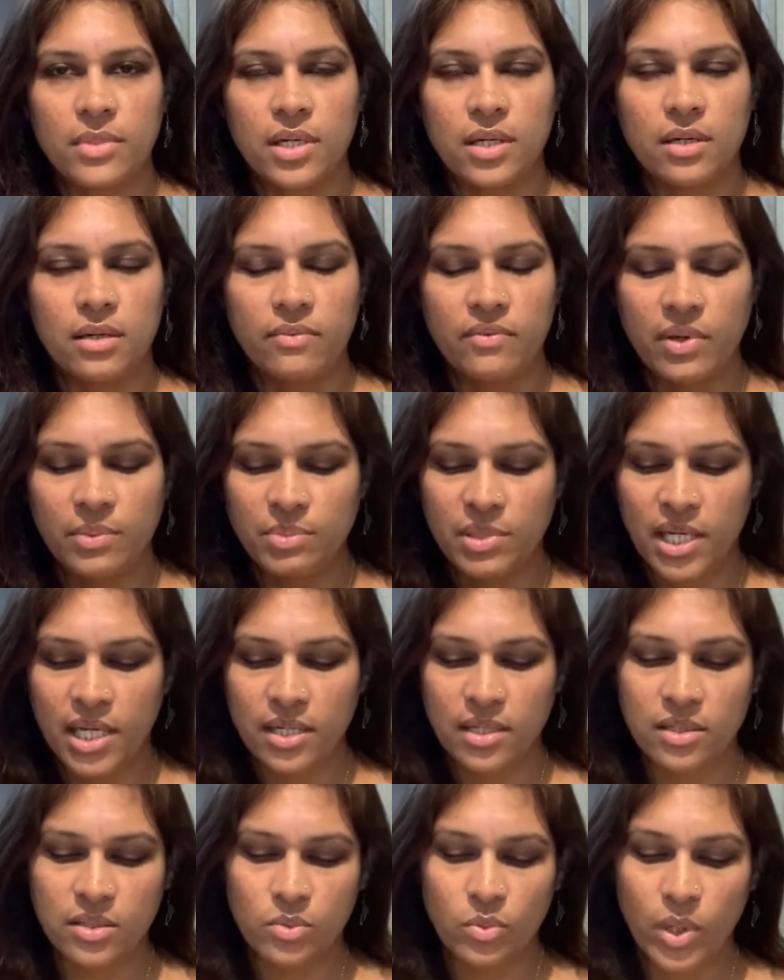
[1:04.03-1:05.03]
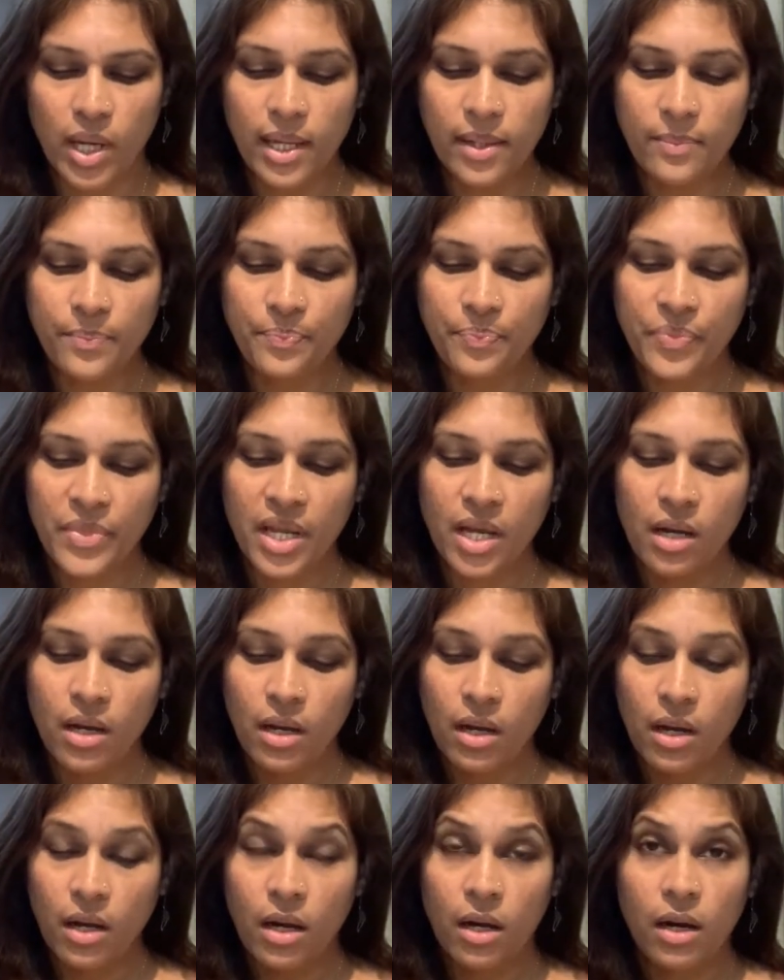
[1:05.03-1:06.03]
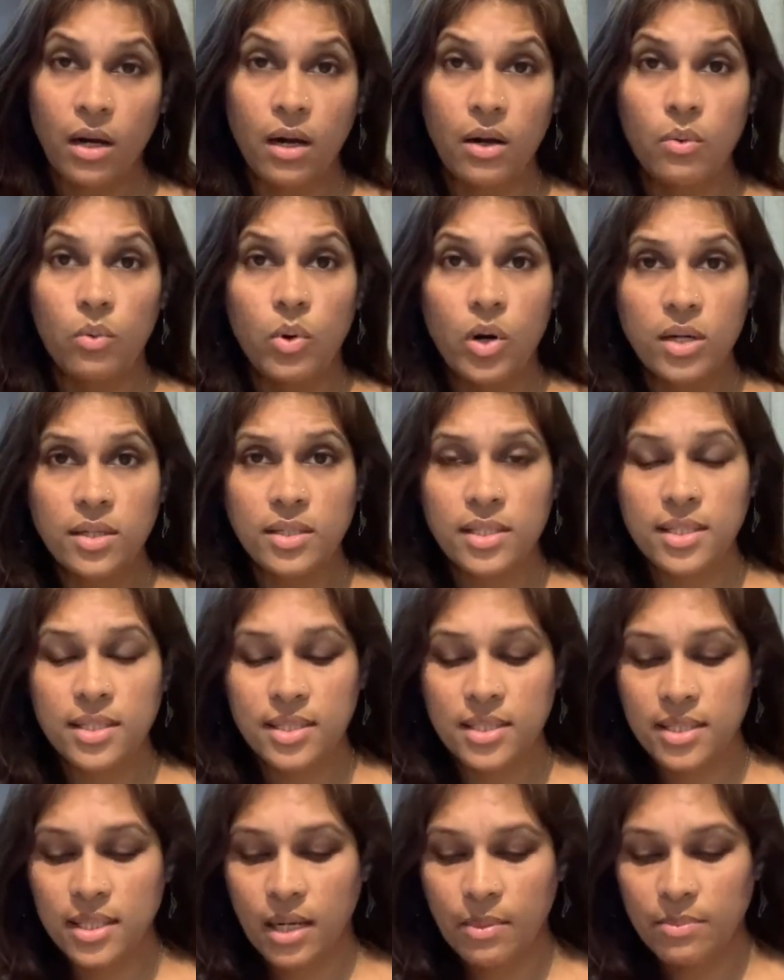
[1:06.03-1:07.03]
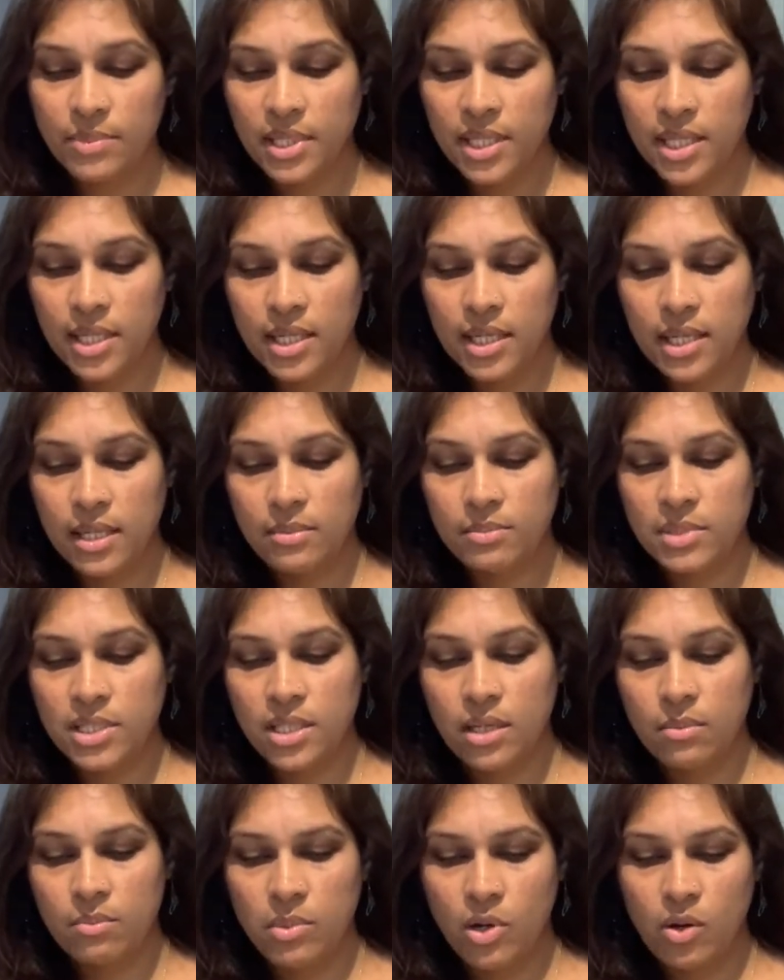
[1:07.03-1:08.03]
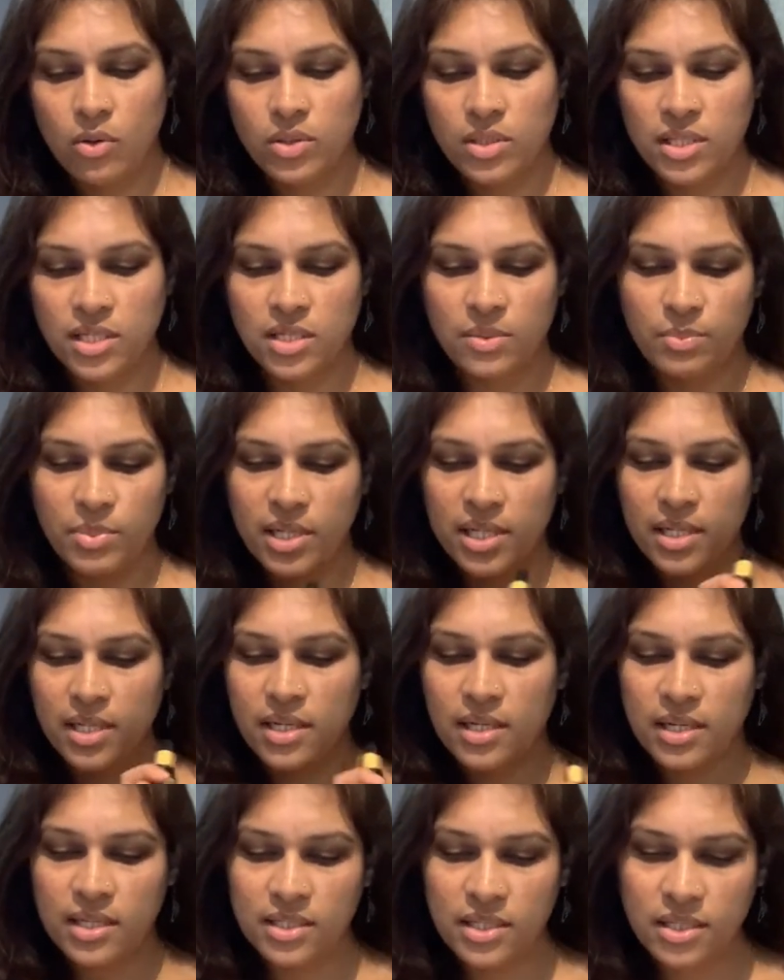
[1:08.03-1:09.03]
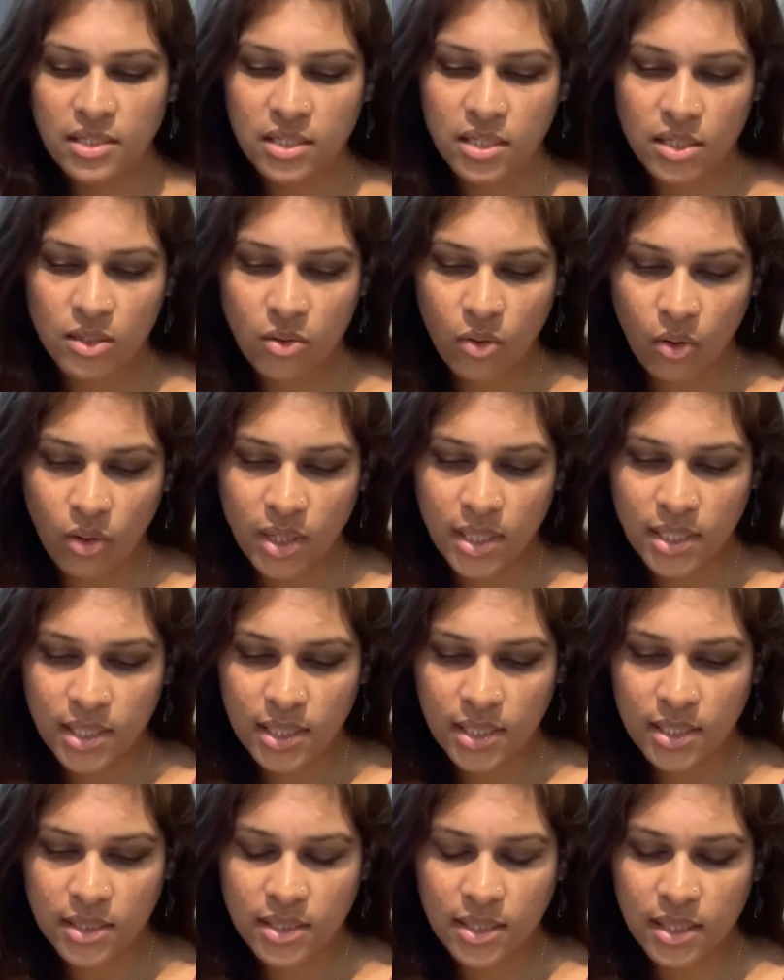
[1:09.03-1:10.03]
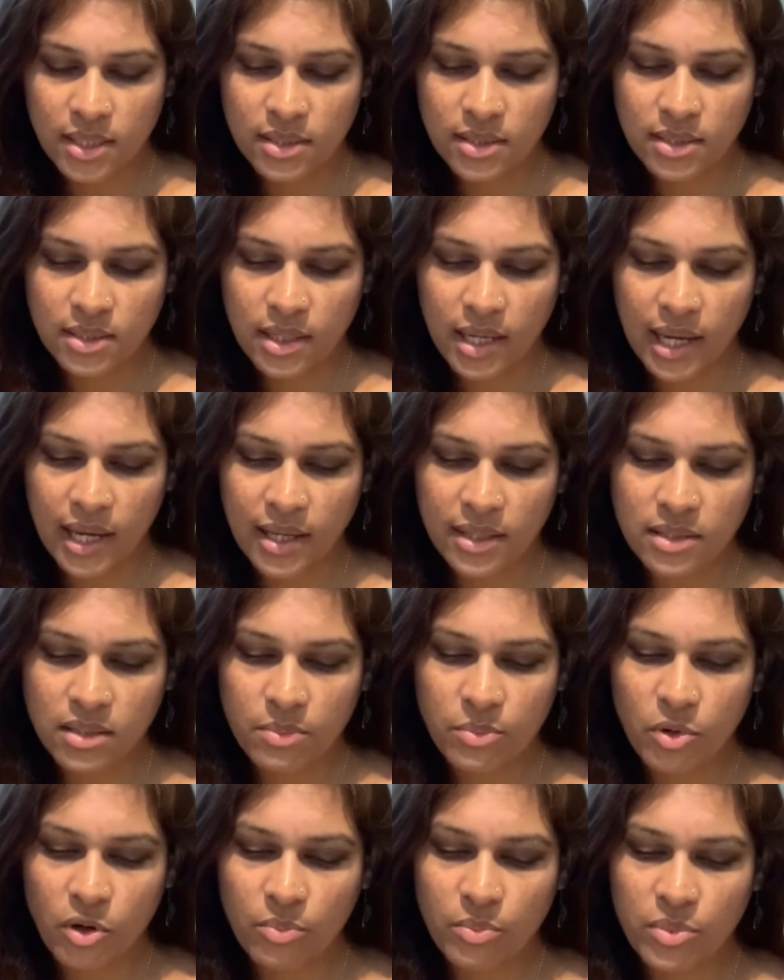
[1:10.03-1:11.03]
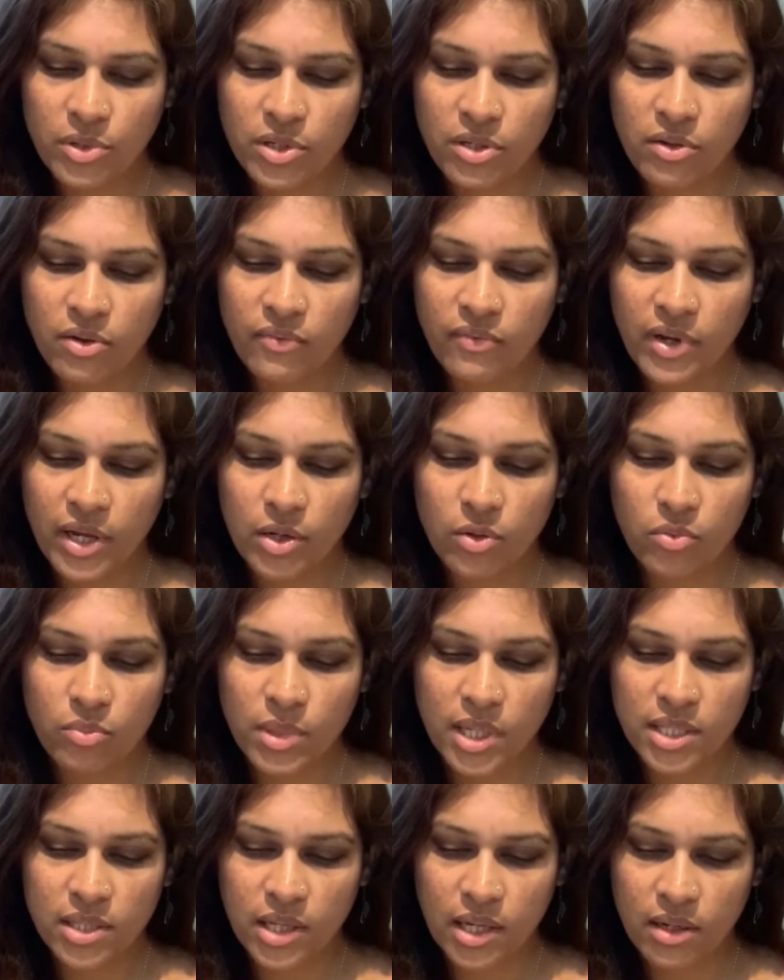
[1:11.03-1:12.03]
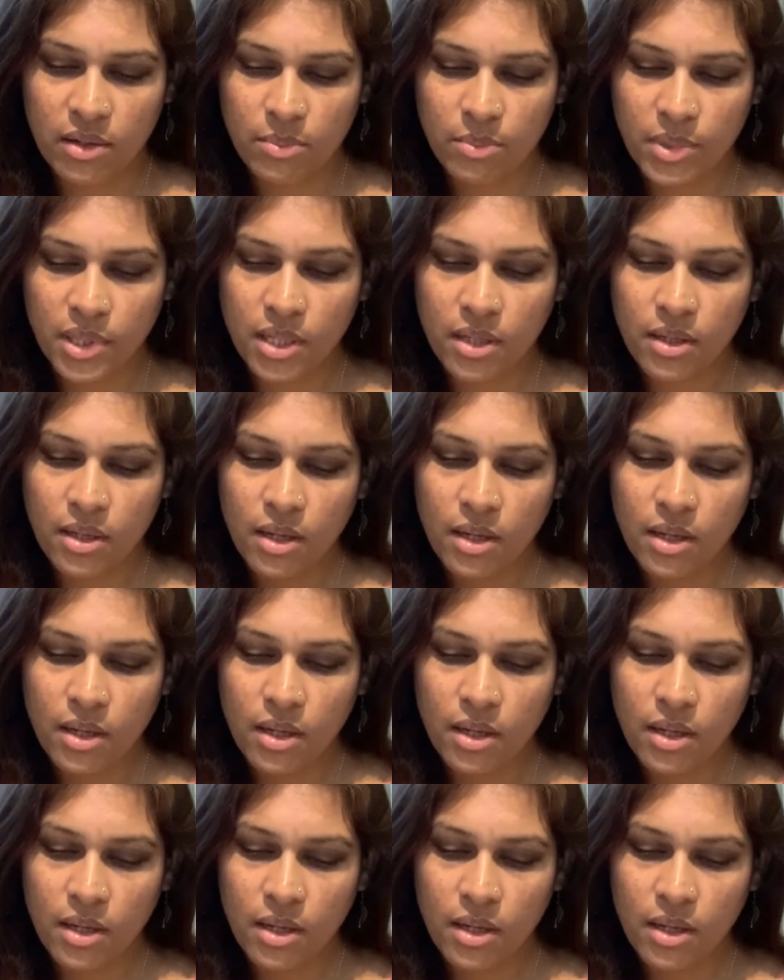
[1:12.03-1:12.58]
uh, website as well. Uh, what this company claims about this particular essential oil is it has a property of aromatherapy.